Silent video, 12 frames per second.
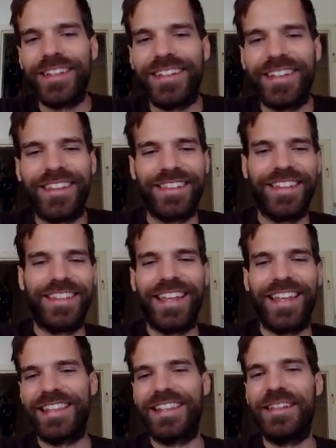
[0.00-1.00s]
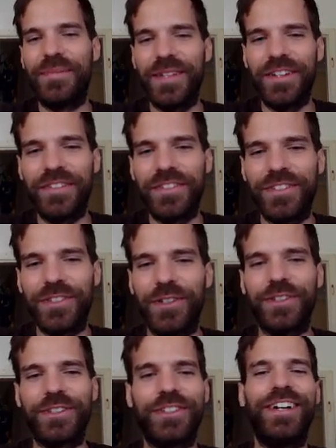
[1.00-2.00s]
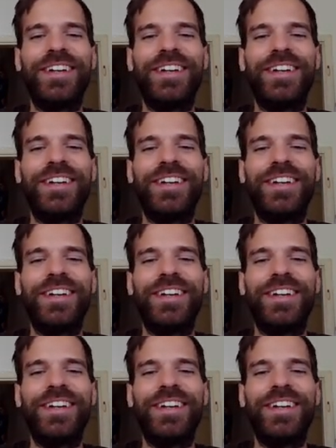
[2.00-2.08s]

that little bit of SOL to